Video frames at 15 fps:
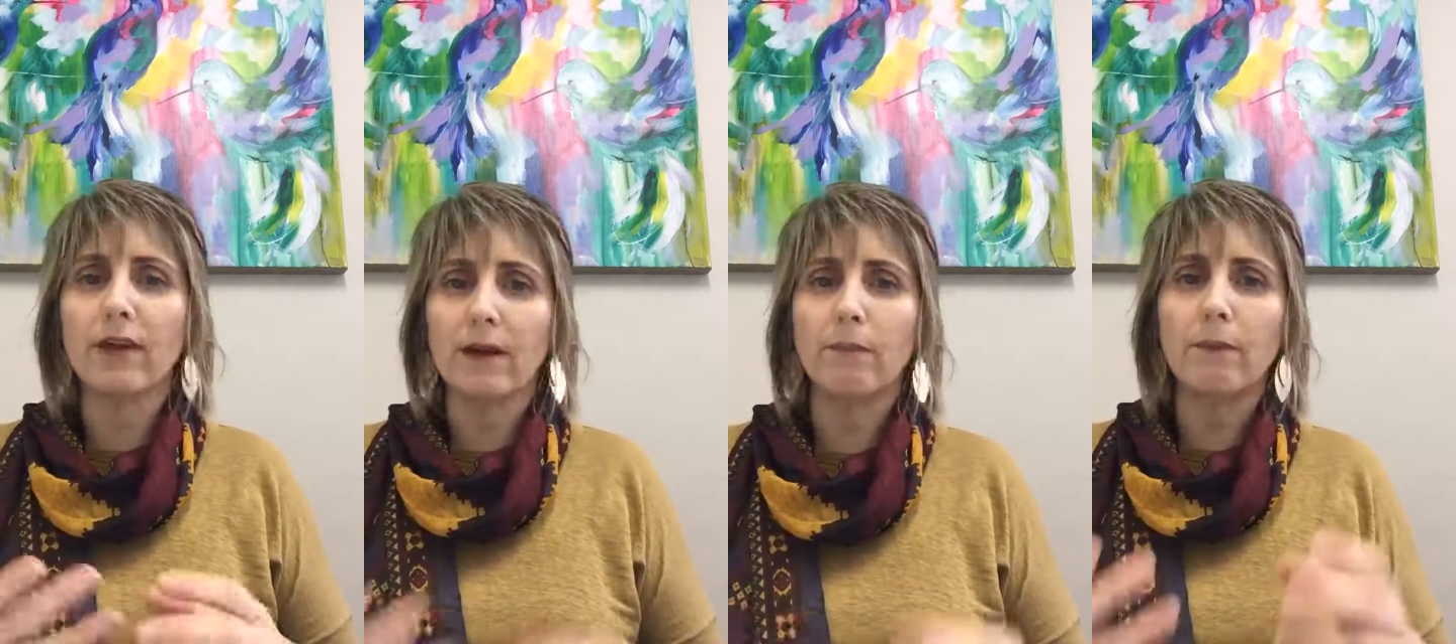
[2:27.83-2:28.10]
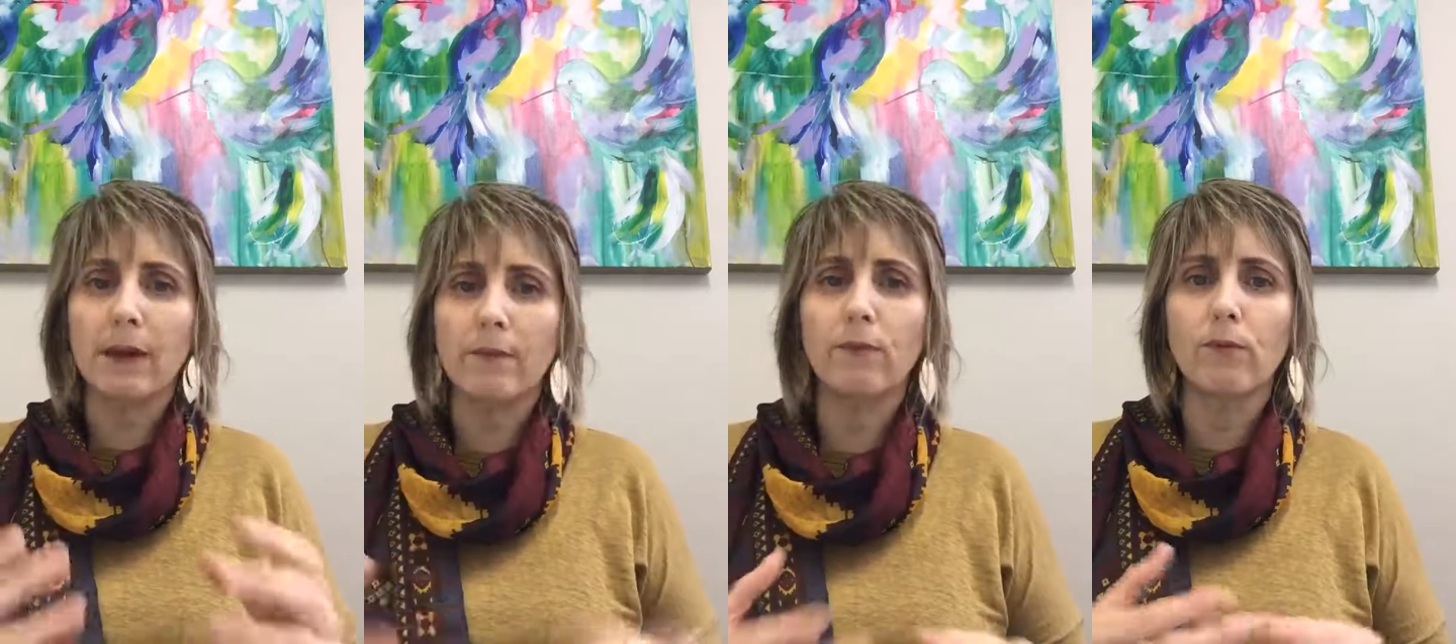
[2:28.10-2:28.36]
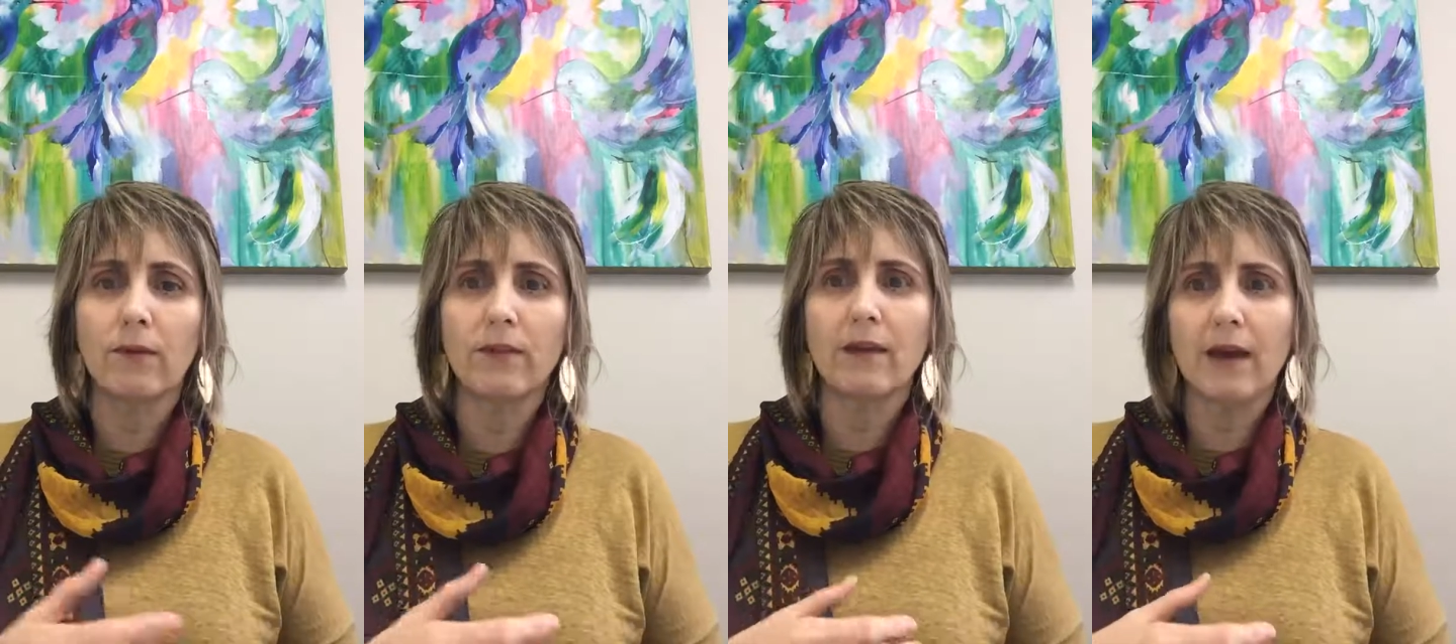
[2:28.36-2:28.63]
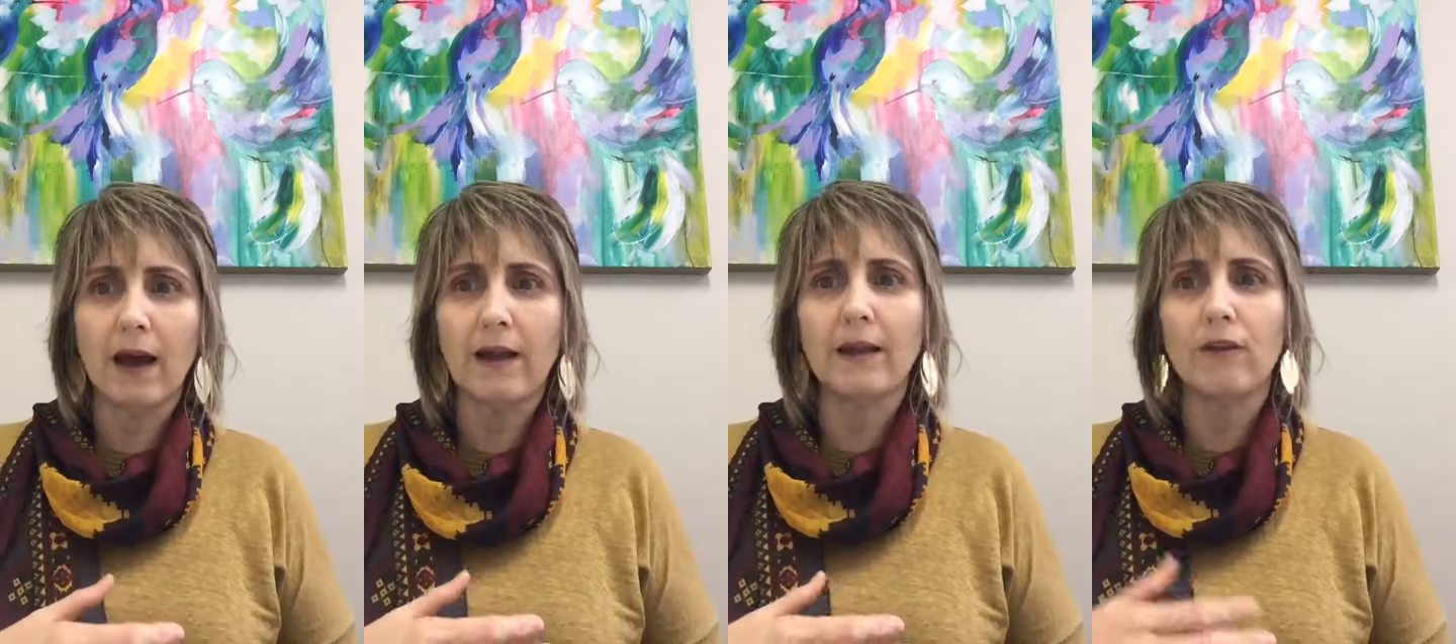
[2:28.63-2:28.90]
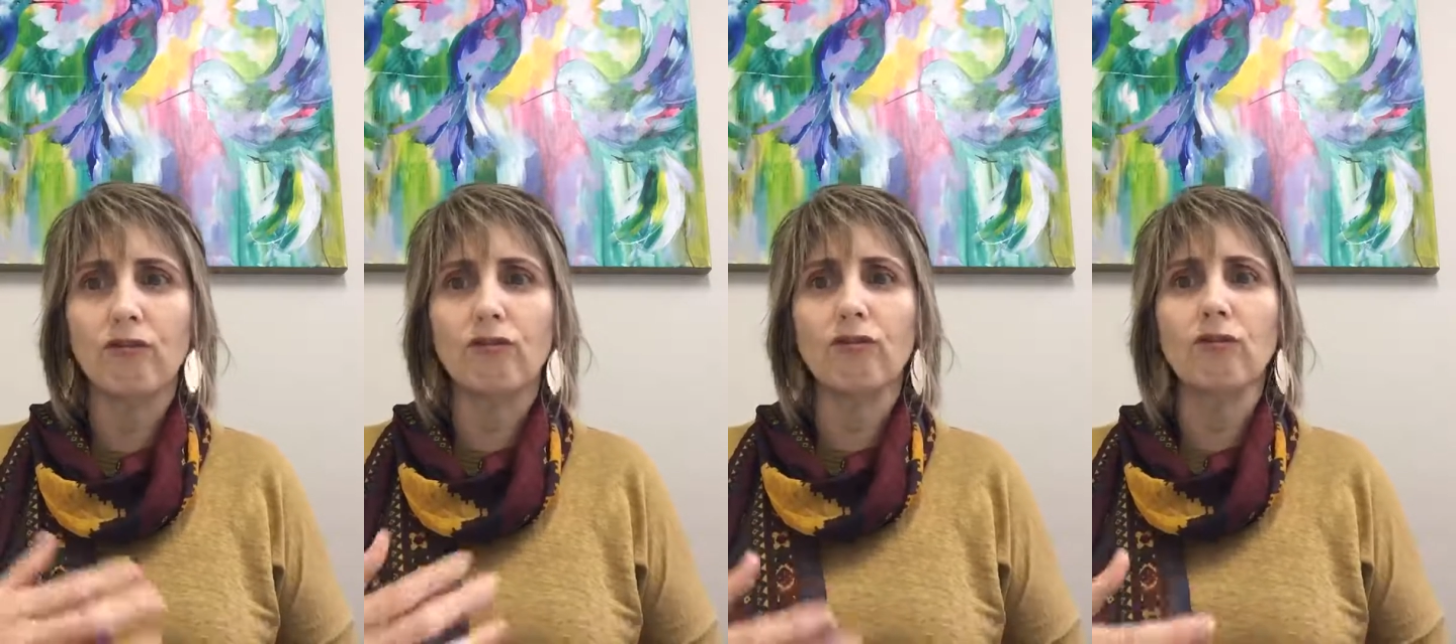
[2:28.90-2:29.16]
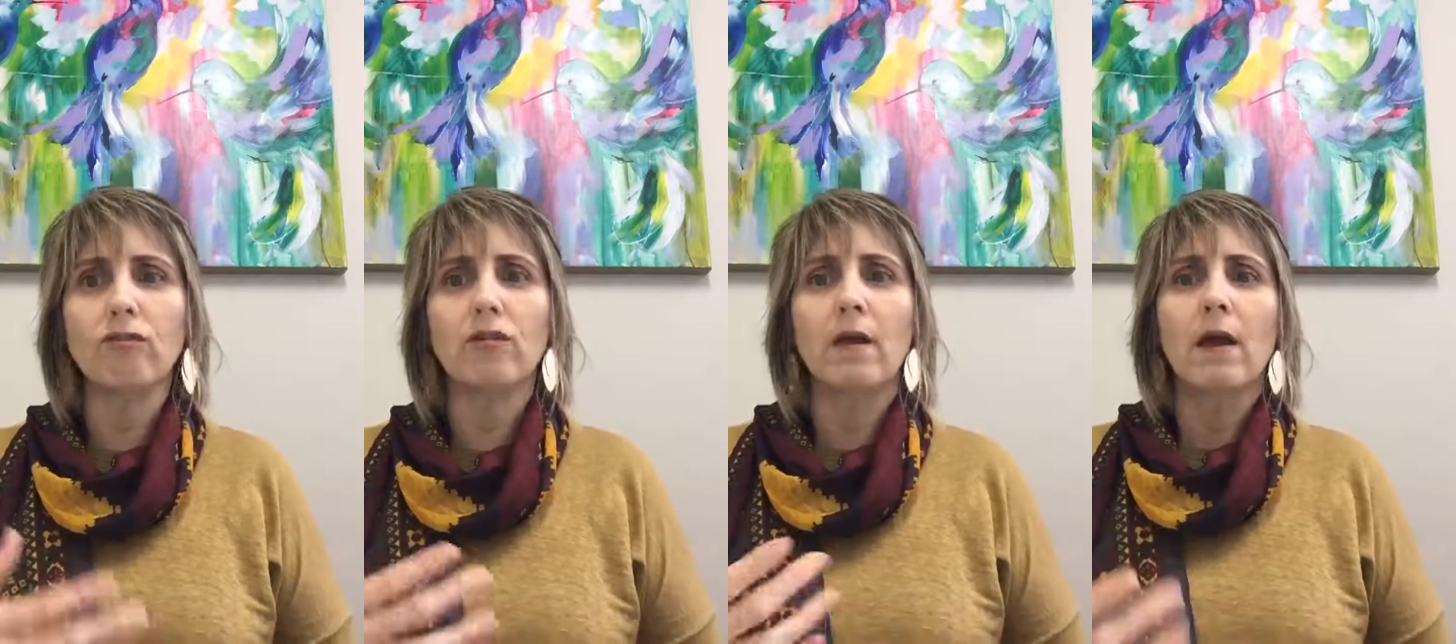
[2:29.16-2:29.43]
get people with gut
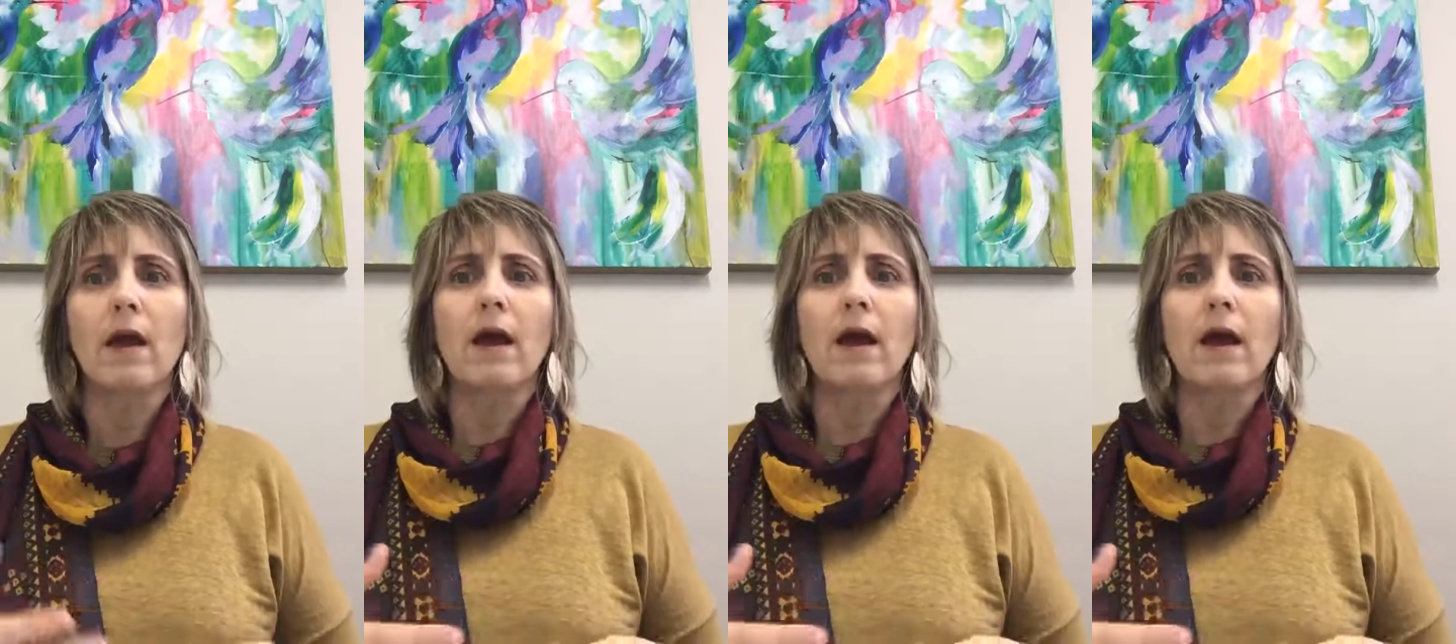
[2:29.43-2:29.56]
issues